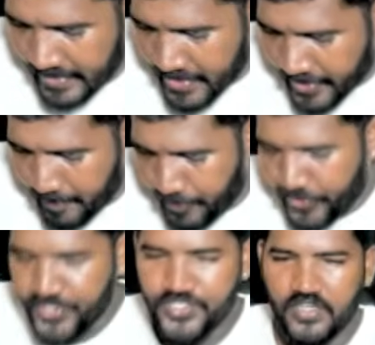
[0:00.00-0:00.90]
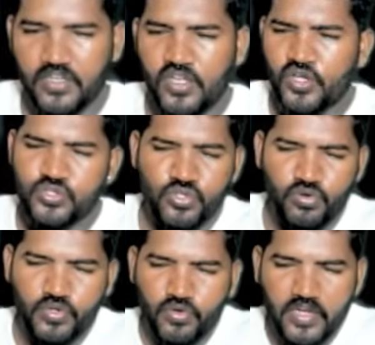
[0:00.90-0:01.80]
reputation. So
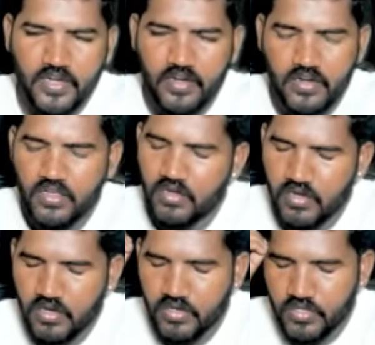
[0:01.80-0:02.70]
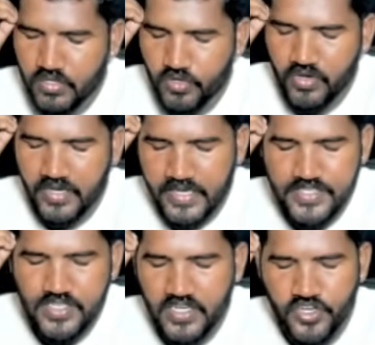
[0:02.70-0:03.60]
you can
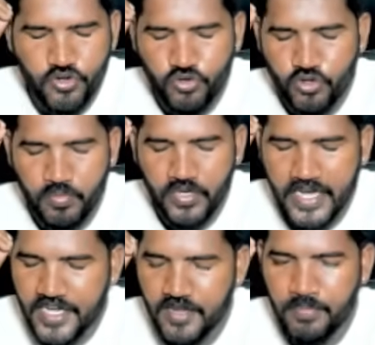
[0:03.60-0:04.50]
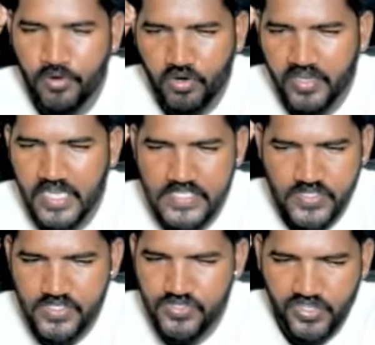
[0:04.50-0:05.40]
listen in YouTube any
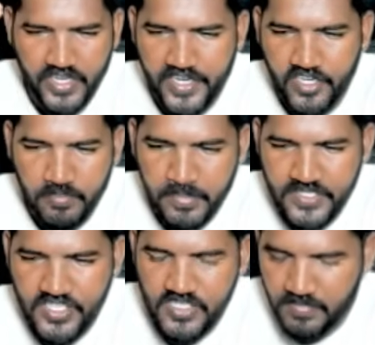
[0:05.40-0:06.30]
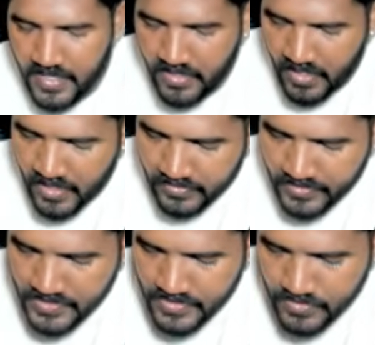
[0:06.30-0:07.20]
broadcasters relating to businessman.
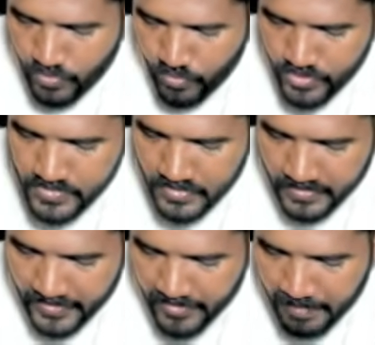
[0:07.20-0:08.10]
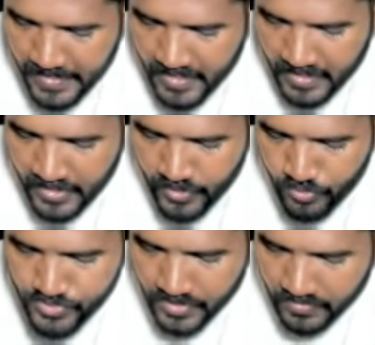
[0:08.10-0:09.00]
These words they're repeatedly
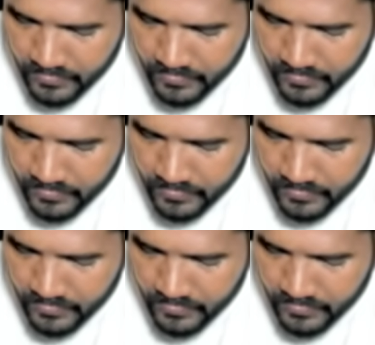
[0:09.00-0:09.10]
using.